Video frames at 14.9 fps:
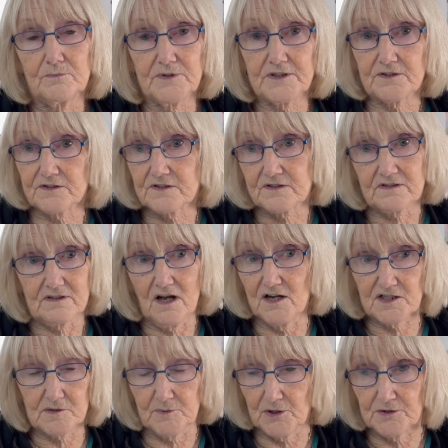Because I
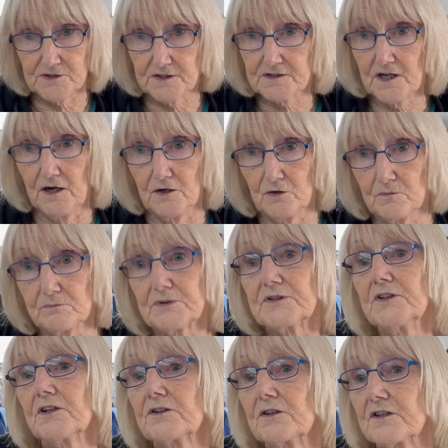suppose it's home, but
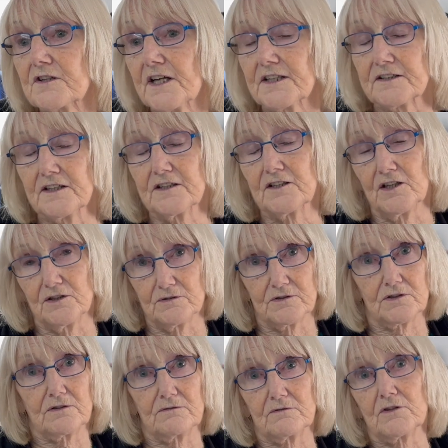not only that, they go to
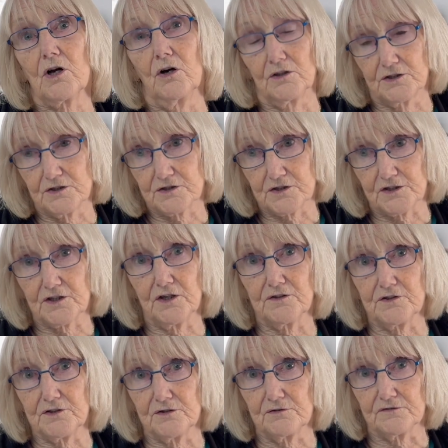college, they go to
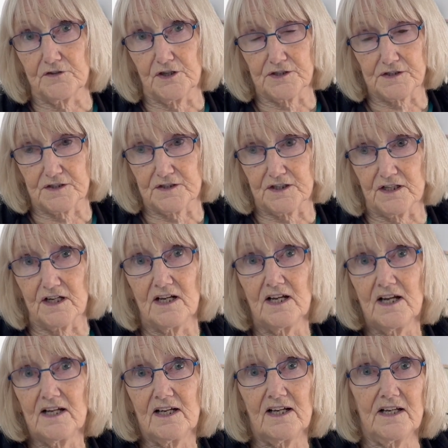university,
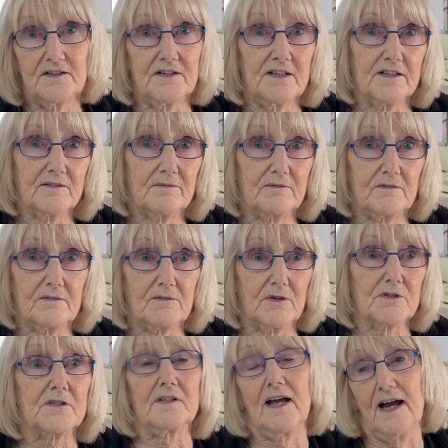and
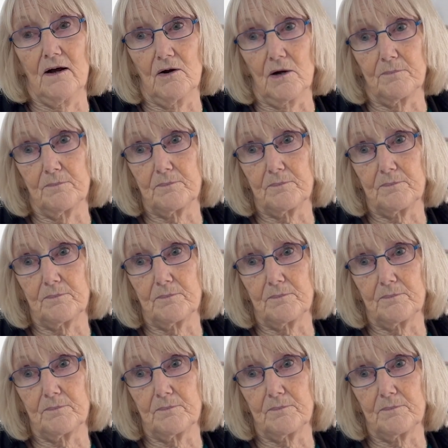because our